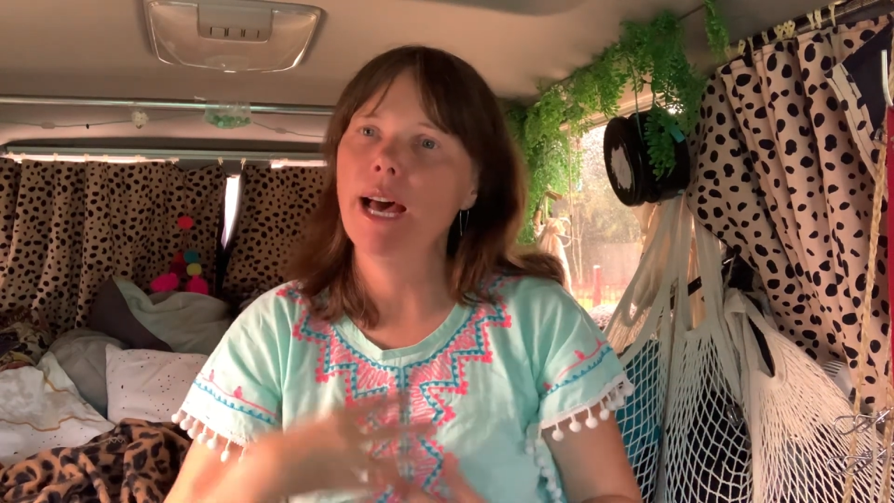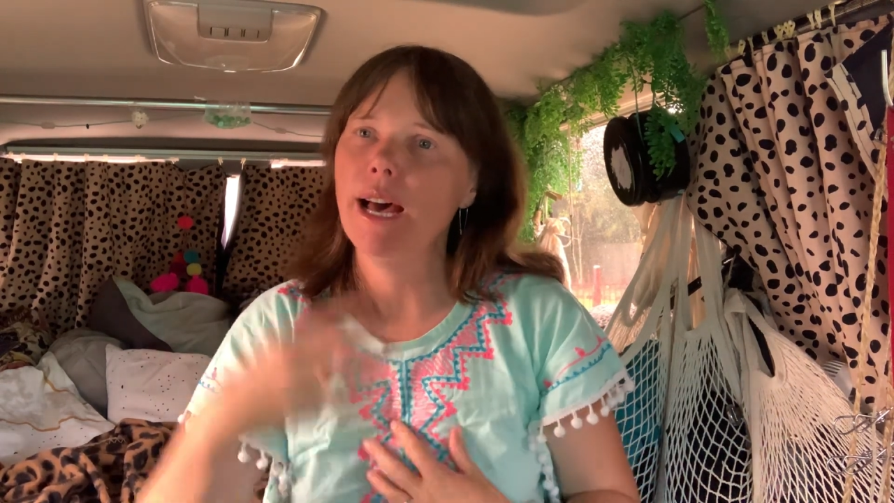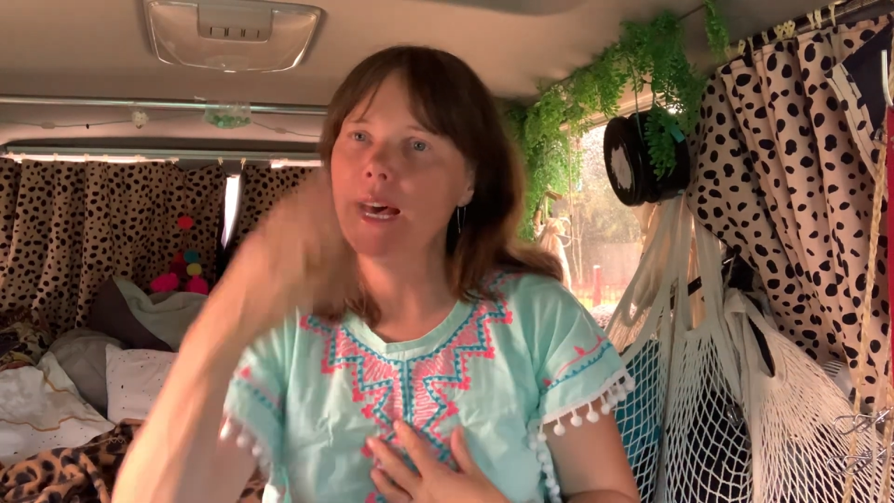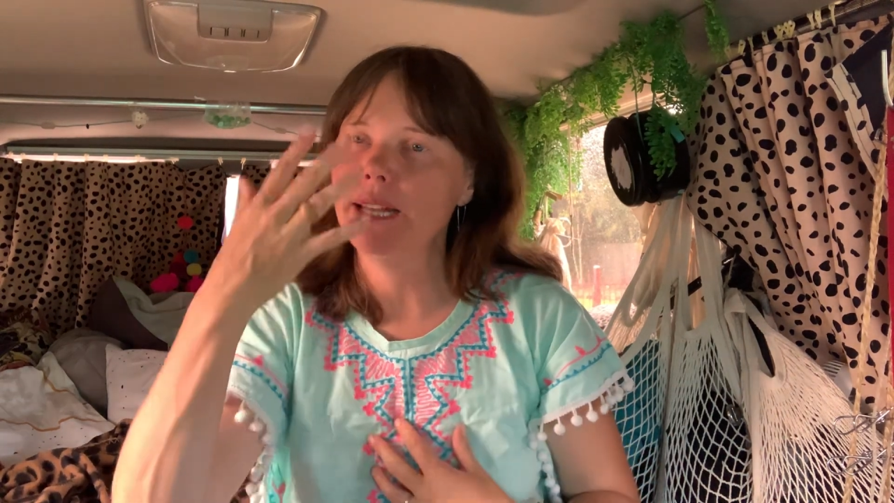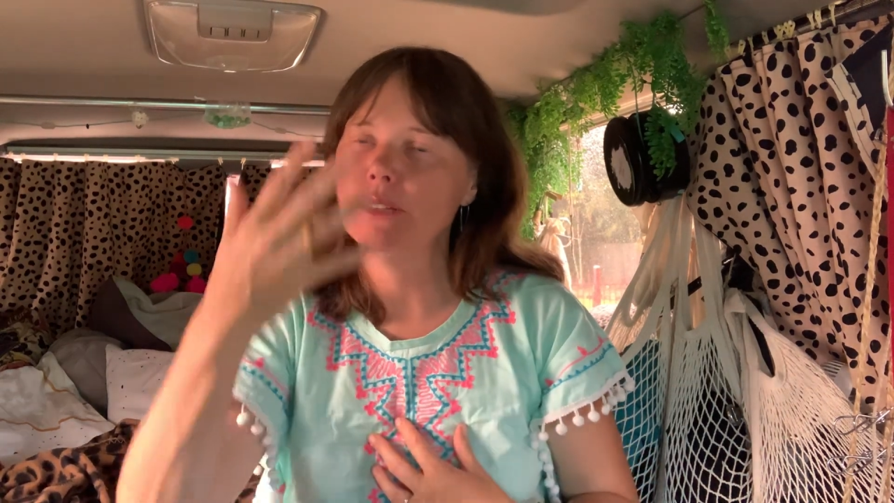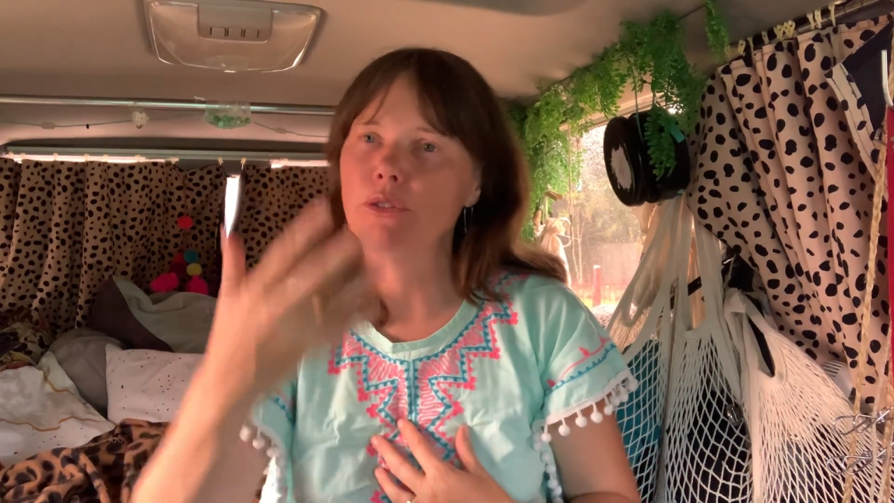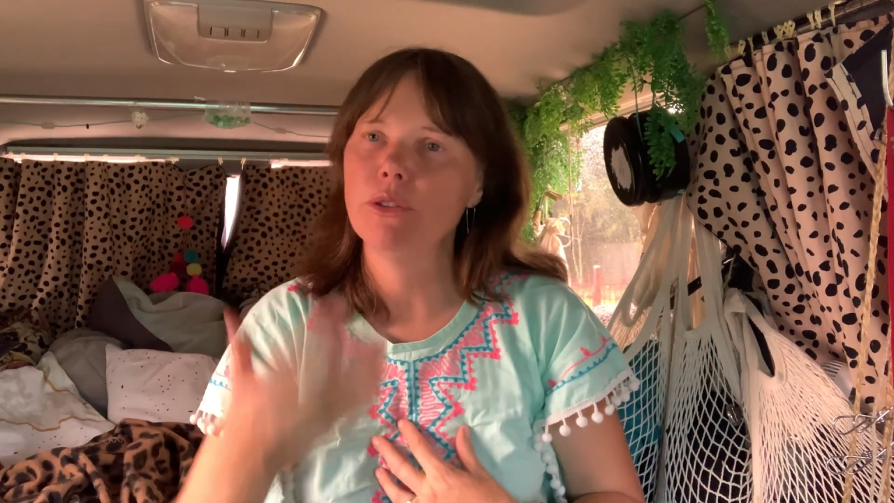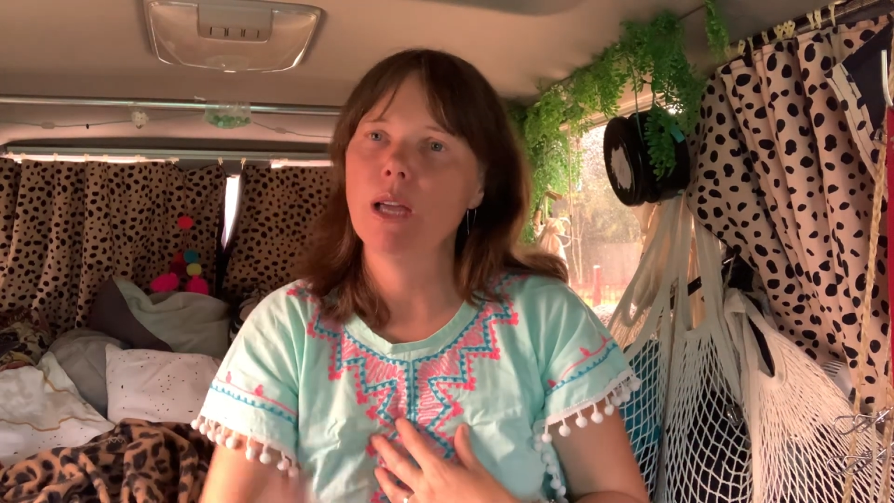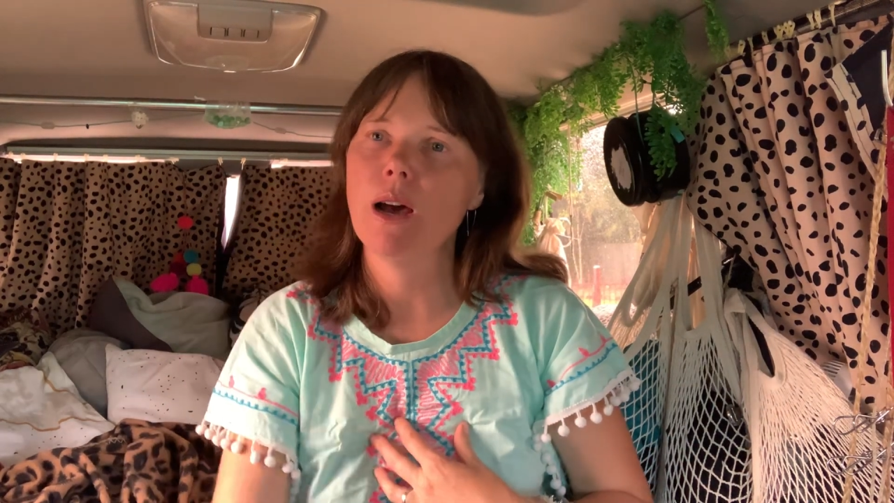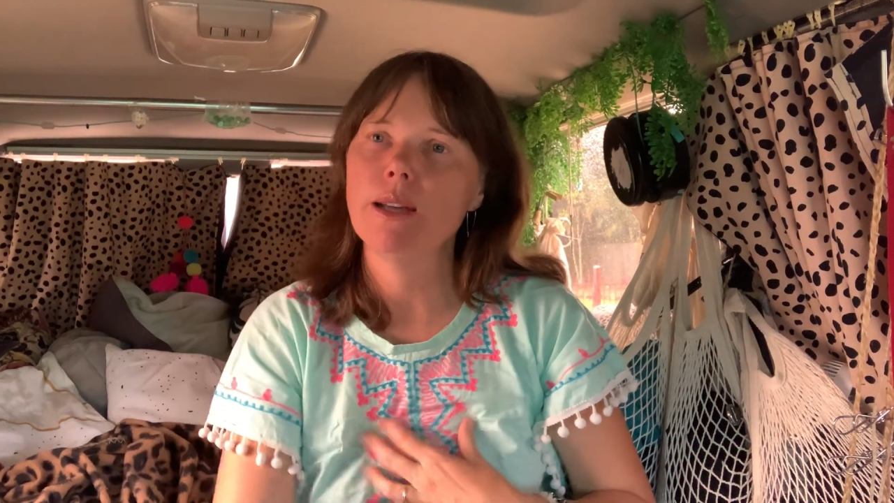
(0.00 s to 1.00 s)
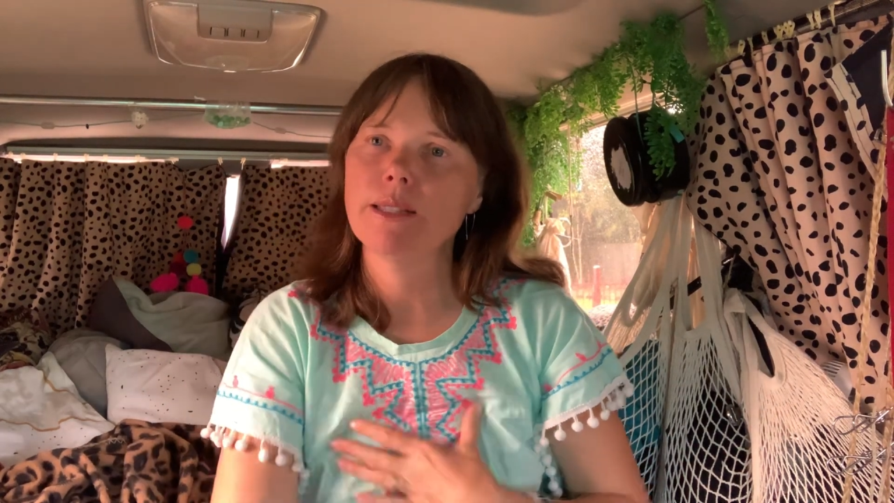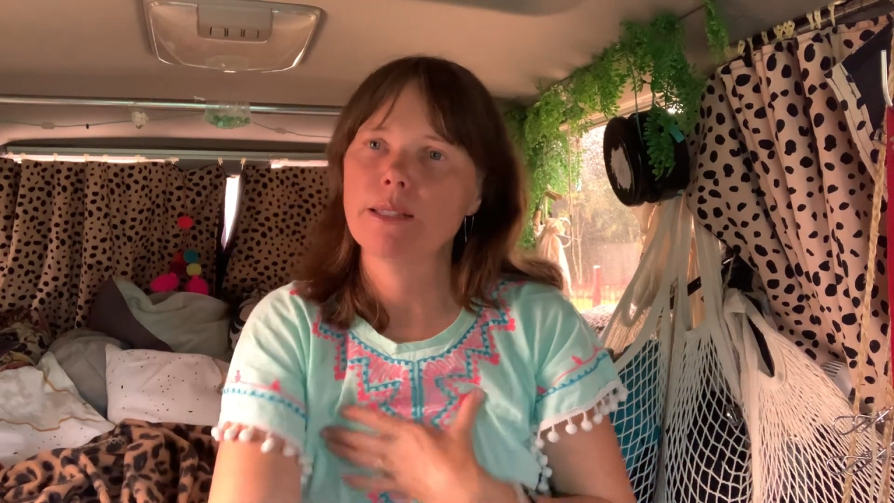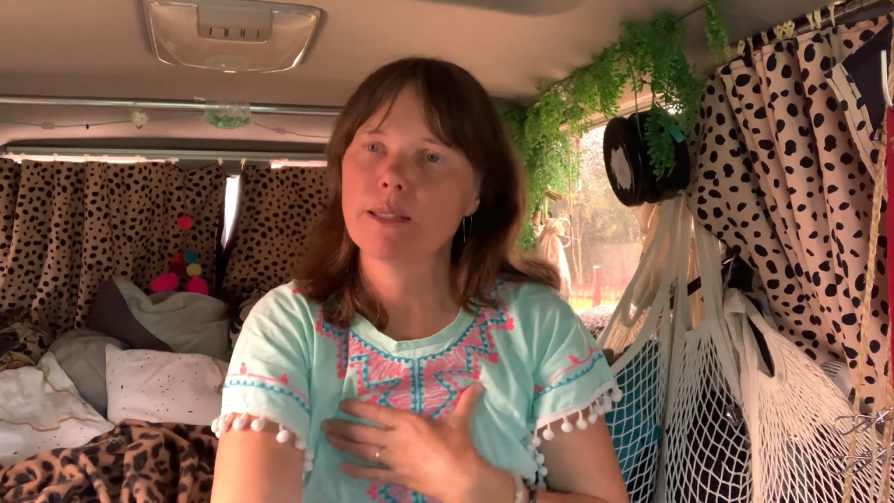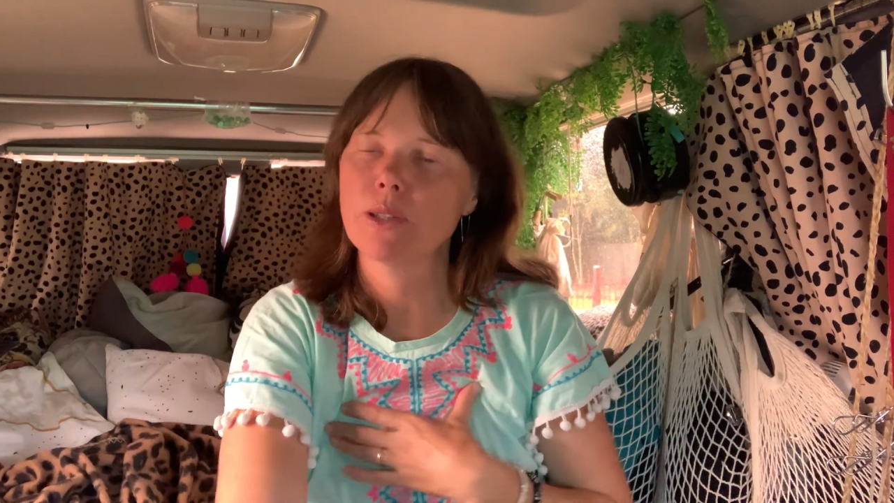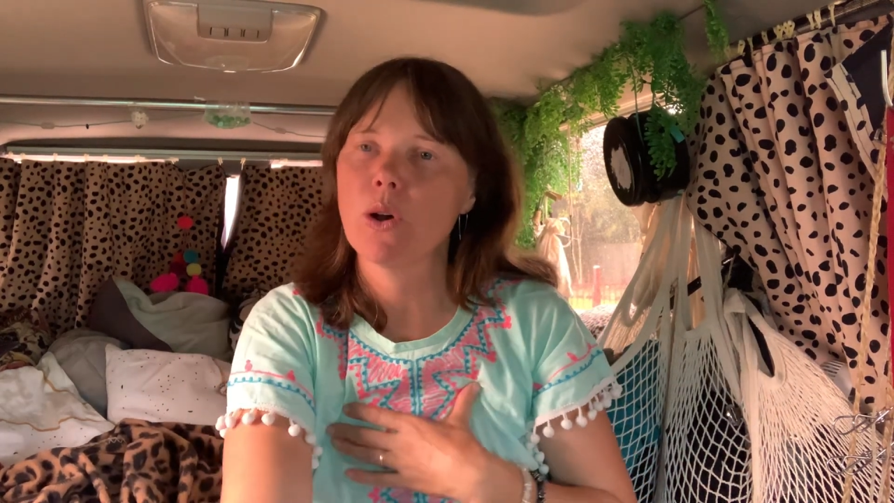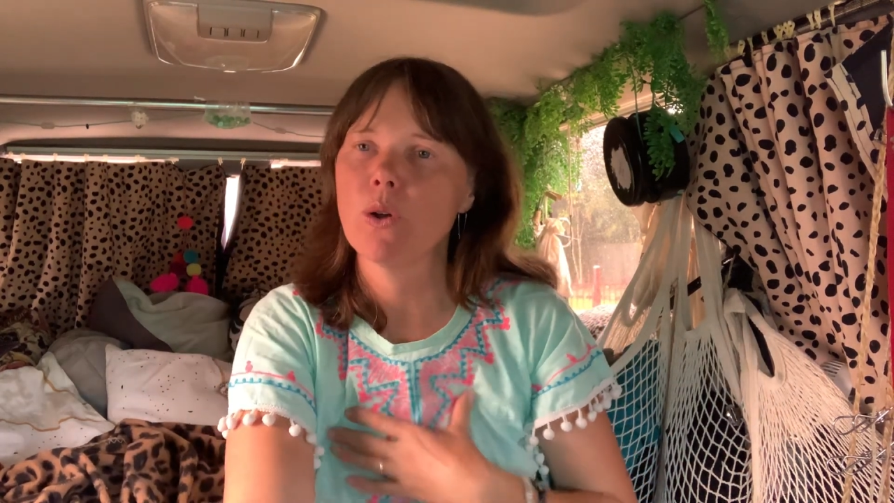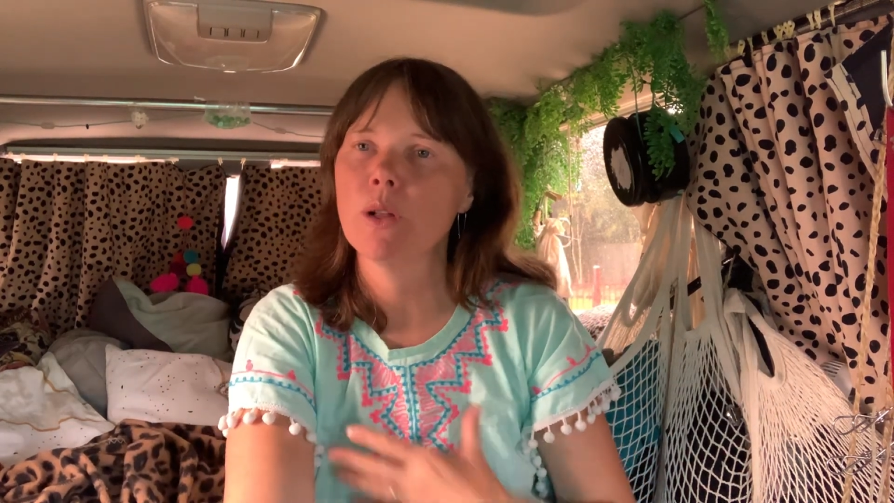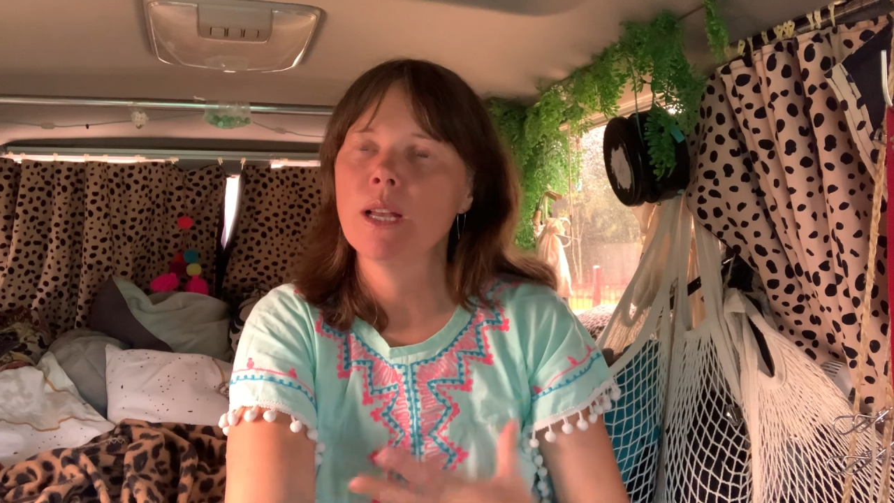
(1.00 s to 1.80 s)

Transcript: heart and through the eyes of the soul.